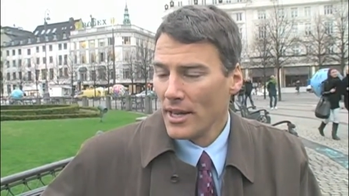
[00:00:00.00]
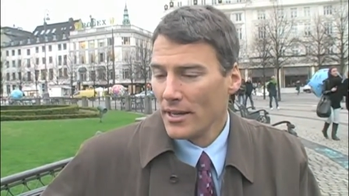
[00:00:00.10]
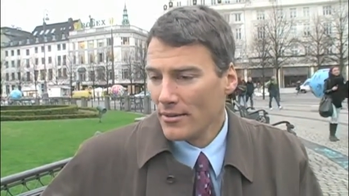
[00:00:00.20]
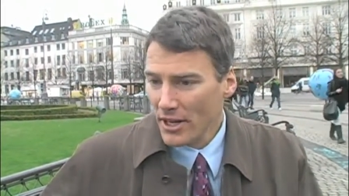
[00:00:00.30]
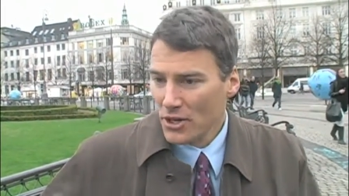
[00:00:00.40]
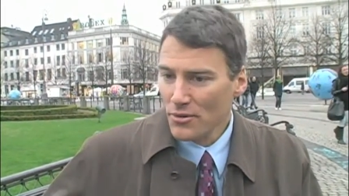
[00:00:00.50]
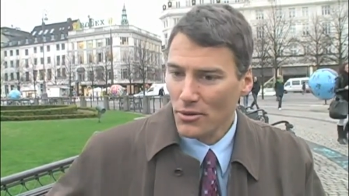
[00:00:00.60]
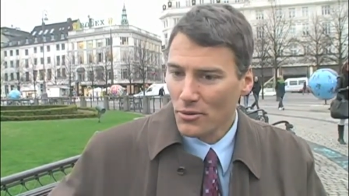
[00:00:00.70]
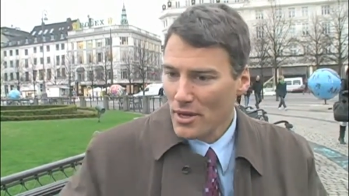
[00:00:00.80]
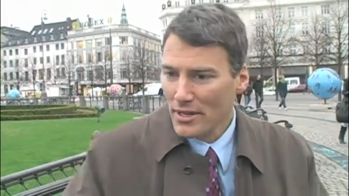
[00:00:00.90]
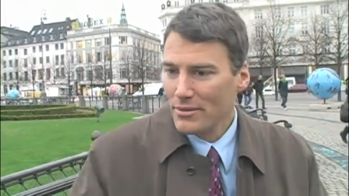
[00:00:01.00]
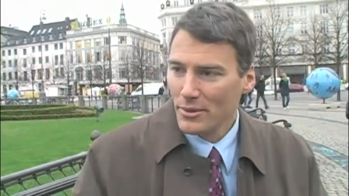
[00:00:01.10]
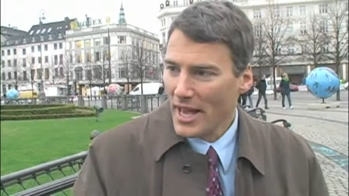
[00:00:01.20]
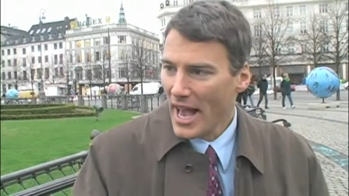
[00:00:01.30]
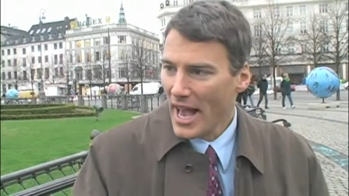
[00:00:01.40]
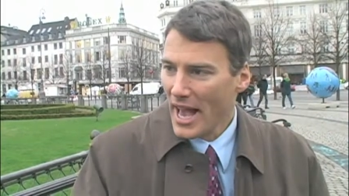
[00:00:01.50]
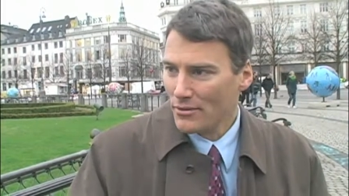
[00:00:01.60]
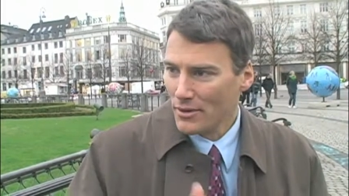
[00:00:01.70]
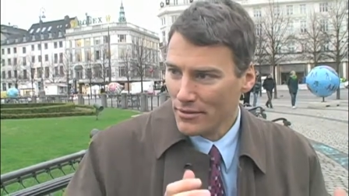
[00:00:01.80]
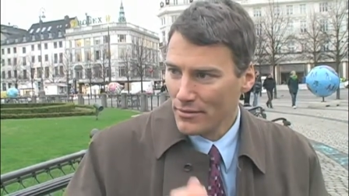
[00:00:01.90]
And in Vancouver, we, we have.
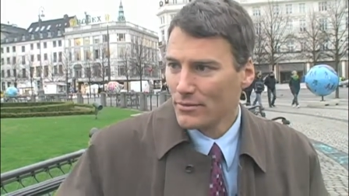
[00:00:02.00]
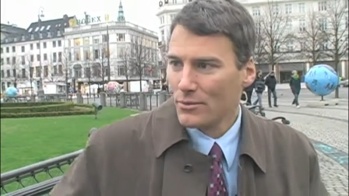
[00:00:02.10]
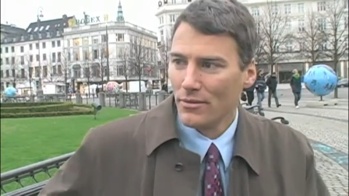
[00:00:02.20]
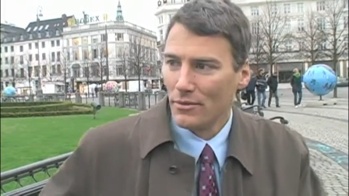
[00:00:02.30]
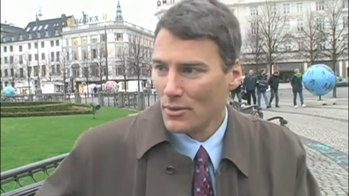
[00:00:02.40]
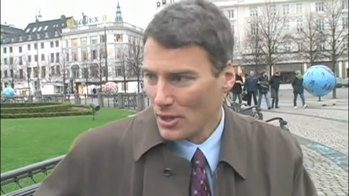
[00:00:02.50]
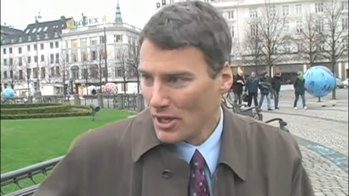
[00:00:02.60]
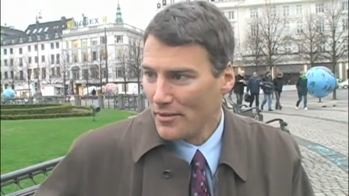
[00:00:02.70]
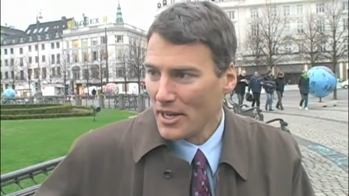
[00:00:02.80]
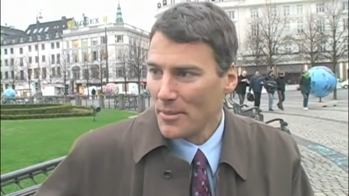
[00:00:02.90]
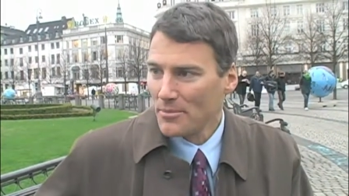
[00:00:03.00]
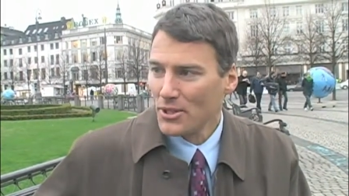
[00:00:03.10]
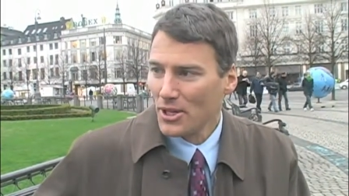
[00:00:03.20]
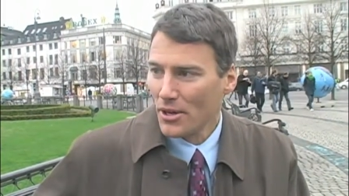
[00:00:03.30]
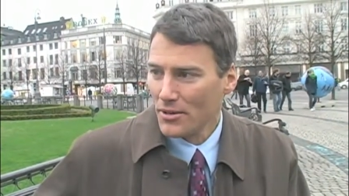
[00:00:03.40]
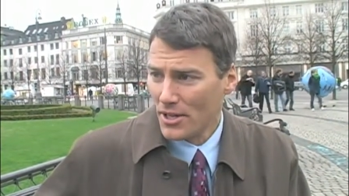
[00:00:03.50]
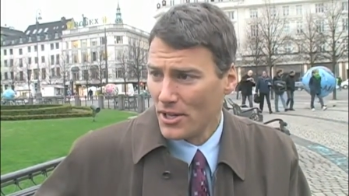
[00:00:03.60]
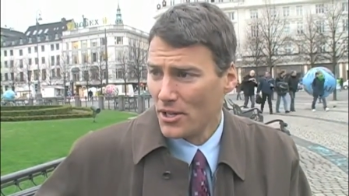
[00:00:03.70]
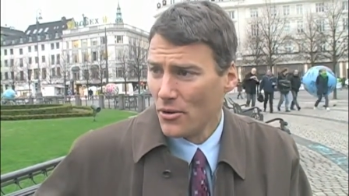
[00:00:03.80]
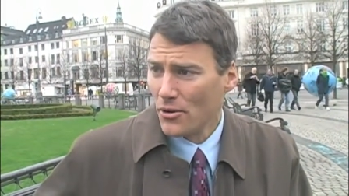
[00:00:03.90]
We've, we've, we're living up to the
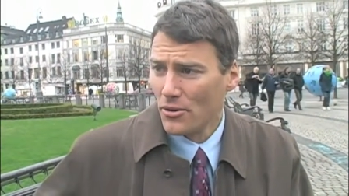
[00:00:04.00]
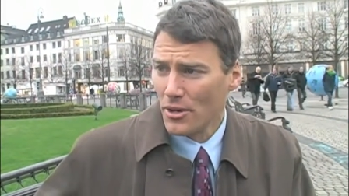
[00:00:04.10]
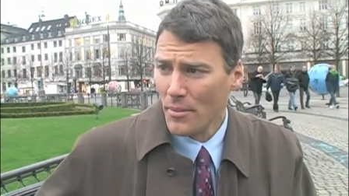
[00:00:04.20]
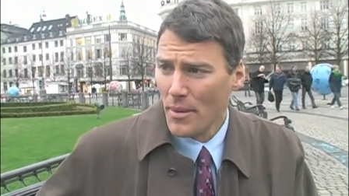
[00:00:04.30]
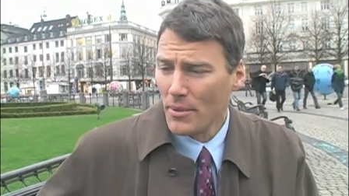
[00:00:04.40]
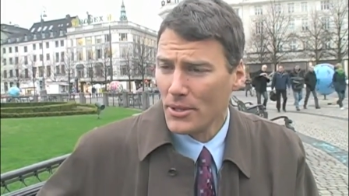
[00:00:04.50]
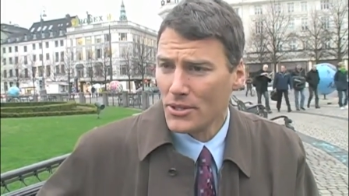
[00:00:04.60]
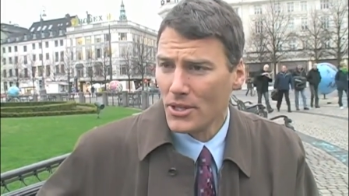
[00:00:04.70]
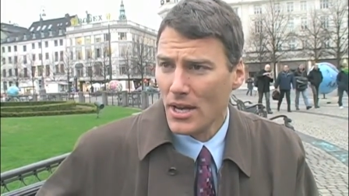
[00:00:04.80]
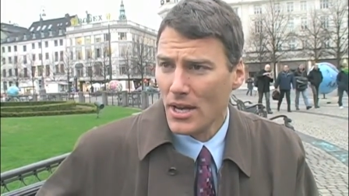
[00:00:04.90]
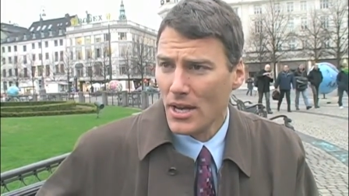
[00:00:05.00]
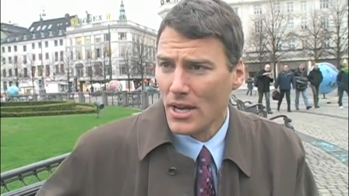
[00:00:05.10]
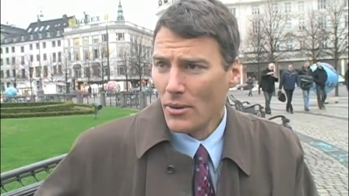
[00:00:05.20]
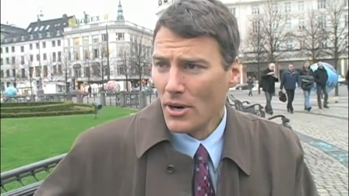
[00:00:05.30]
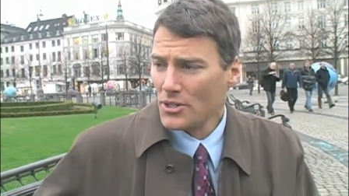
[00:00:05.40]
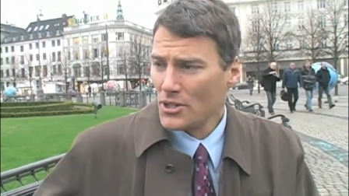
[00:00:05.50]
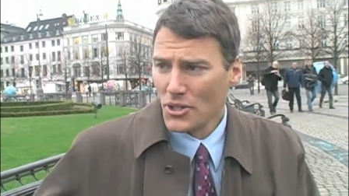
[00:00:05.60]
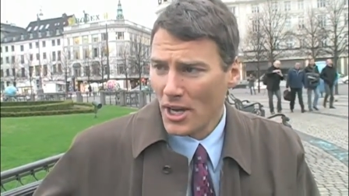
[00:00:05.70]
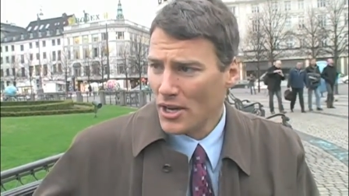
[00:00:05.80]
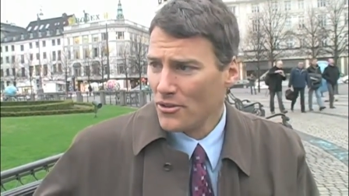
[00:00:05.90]
Kyoto commitments, Whereas as
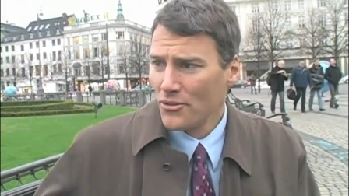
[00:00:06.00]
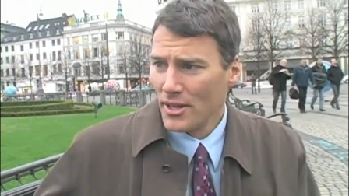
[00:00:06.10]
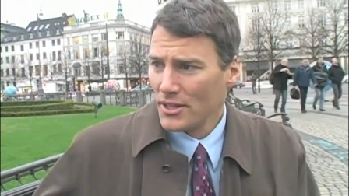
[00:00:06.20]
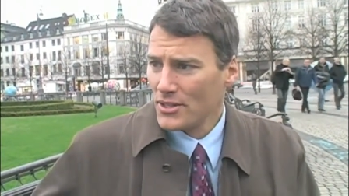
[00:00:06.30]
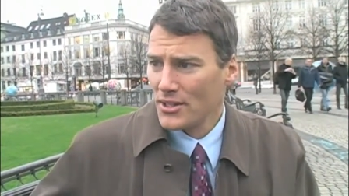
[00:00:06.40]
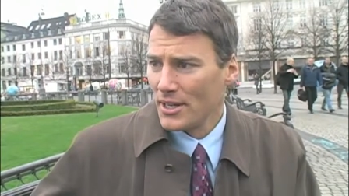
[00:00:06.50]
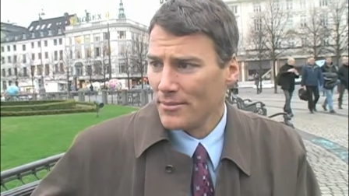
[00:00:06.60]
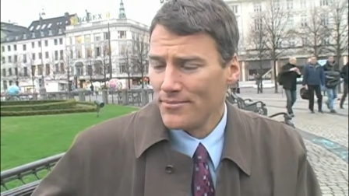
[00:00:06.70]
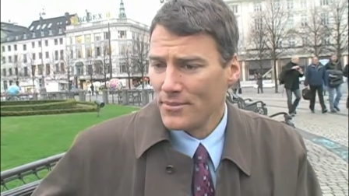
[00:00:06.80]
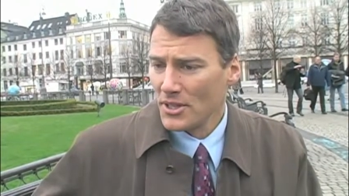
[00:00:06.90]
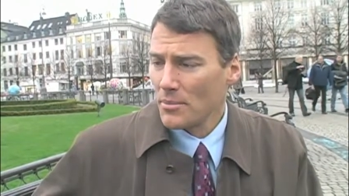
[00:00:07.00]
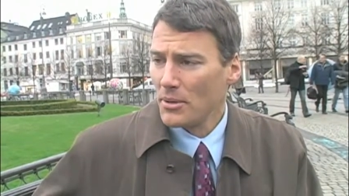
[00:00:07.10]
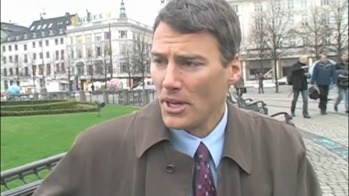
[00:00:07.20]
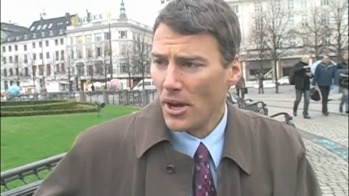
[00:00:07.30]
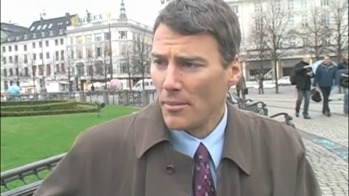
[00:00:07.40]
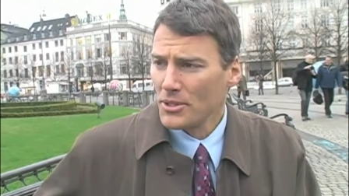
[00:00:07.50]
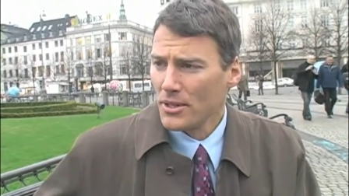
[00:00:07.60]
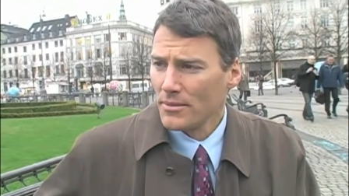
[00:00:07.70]
a country, it's, uh, it's a complete opposite. Okay,